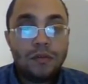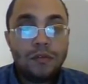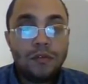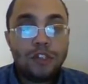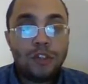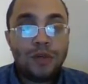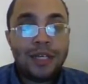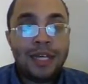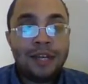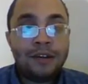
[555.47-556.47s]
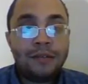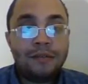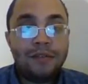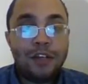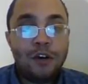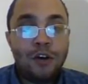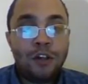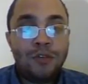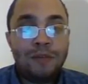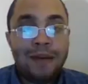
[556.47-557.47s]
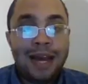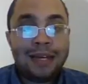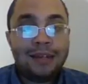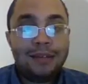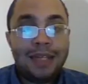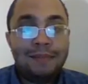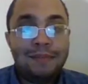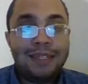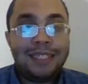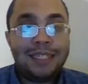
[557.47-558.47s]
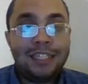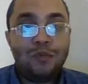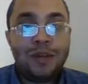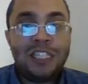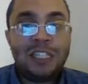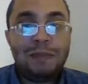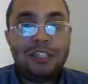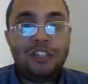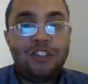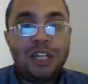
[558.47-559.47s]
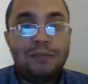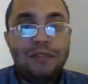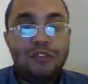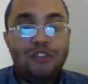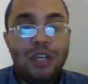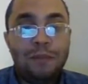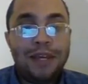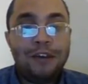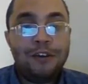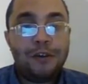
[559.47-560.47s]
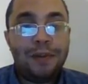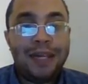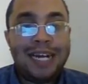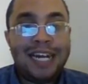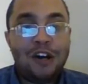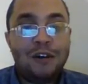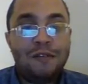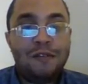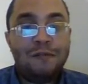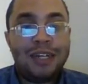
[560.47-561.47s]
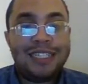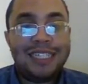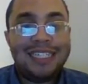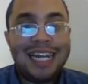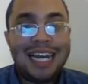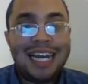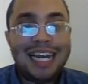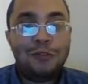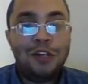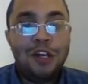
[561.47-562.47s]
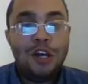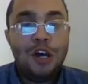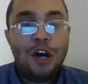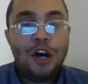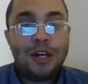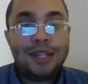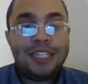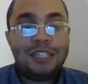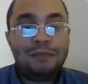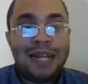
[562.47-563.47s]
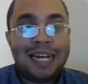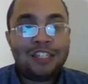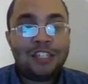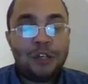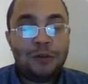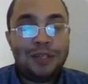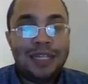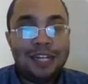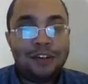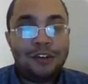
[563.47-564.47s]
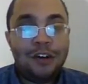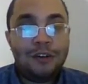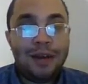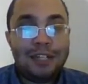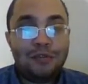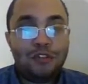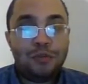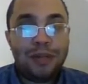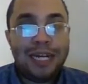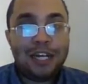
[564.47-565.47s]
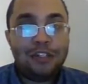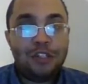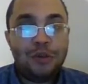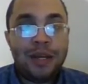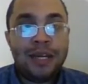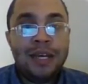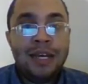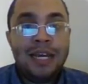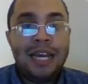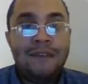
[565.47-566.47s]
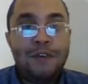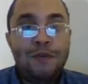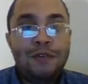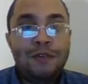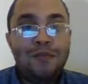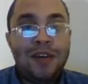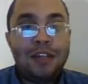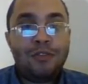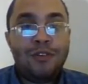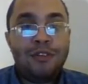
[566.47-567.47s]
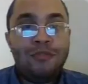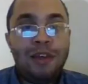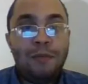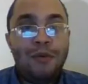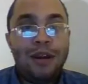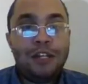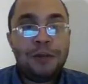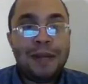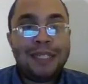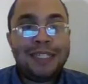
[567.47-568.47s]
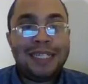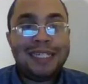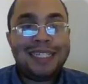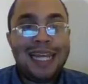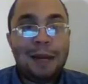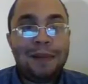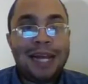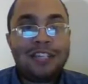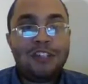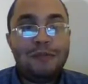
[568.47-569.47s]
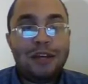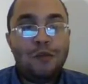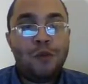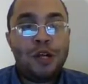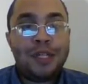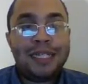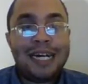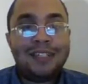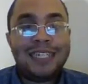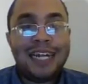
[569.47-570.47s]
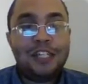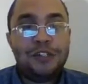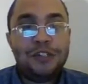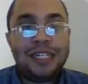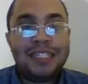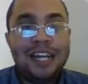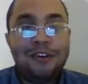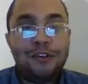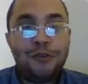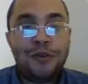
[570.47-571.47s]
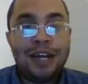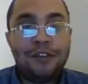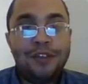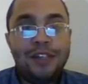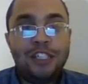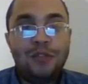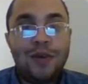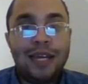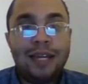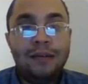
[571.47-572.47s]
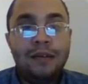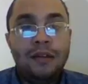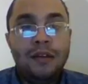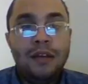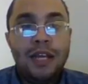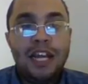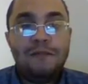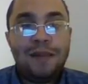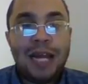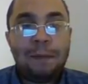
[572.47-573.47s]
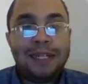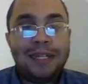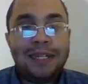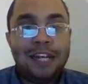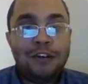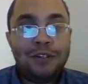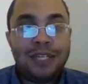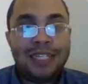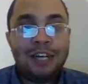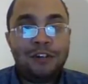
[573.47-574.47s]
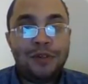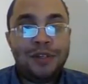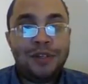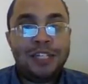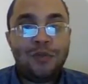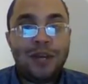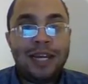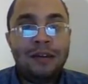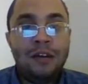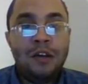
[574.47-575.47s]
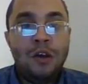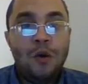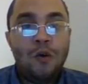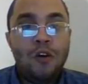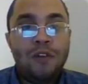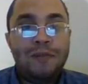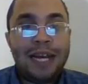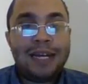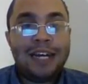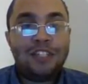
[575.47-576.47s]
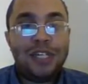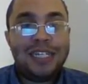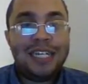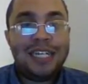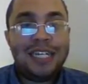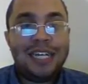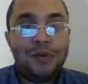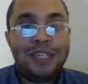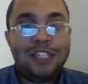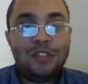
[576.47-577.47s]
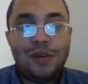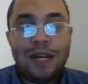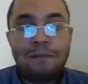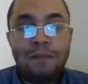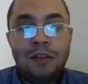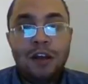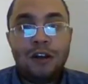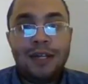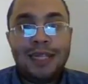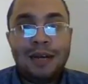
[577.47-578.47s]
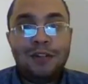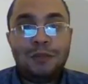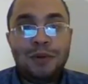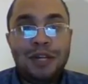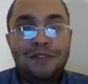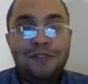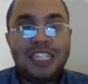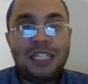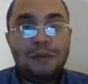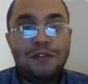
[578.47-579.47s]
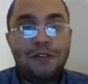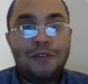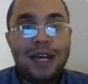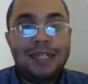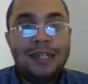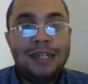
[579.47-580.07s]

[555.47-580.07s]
So here, we go all the way back. That means that this one space jump, if you jump here, you're planning on pressing down on this black stone later. Alright, that's what you're planning on doing. If you invade a 3 point, you're basically saying black's going to make a wall on the outside and you'll take territory either this way. If black plays here, you'll take territory this way. Or if black cuts, you'll take territory this way. Alright, that was pretty flexible for white.